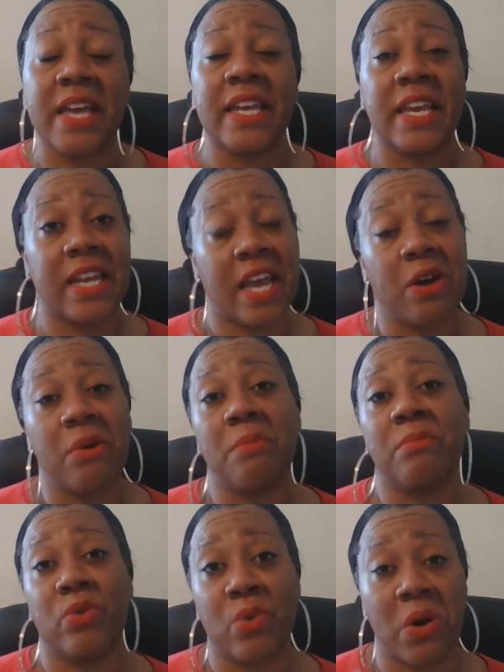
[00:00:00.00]
can help
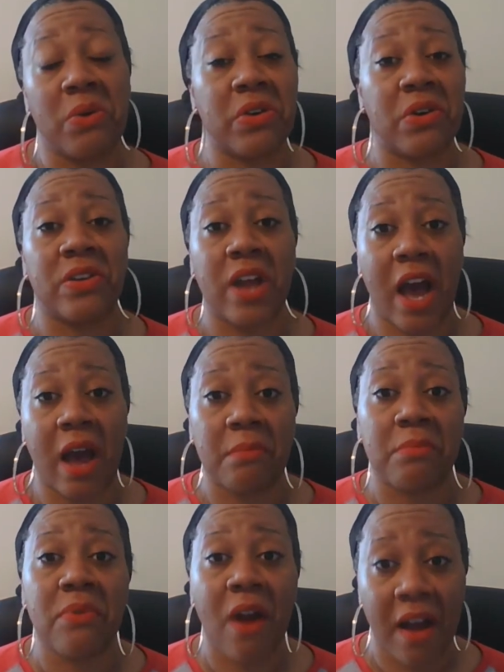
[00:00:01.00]
grow your
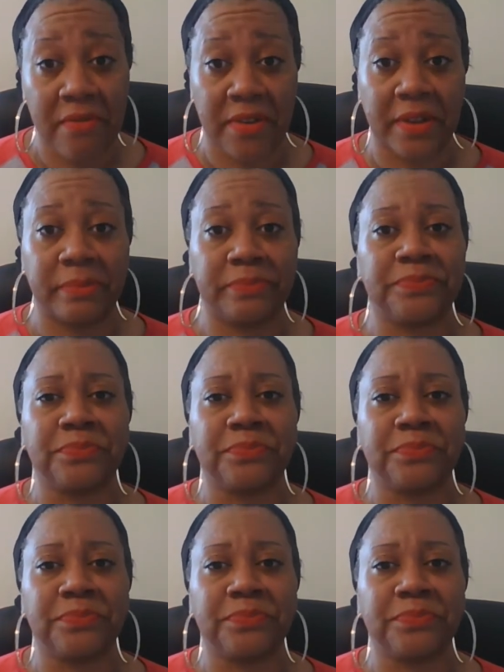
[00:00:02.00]
nonprofit.